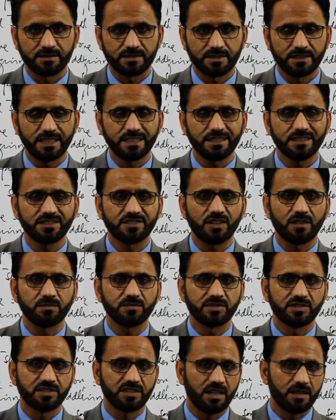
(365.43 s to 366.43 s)
This is some
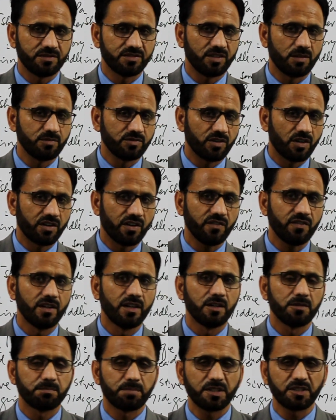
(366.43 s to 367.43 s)
sort
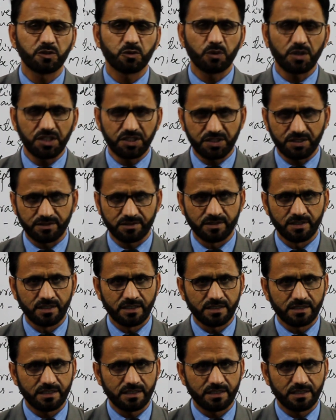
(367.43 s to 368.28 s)
of persuasion.